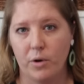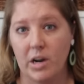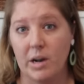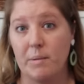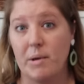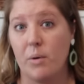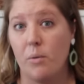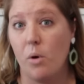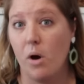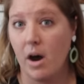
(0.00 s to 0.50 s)
we're gonna
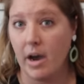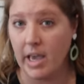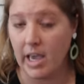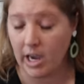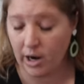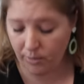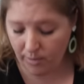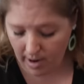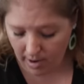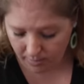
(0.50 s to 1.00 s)
be
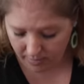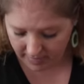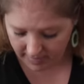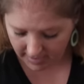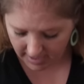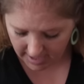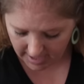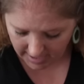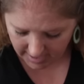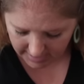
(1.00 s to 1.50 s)
walking around with the
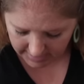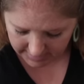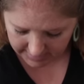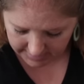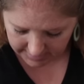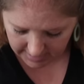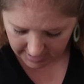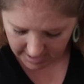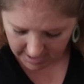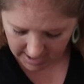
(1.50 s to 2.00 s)

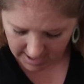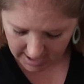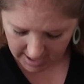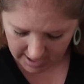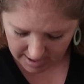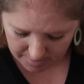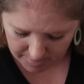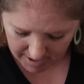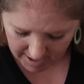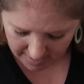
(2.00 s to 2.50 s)
kids.
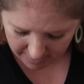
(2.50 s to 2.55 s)
Um, I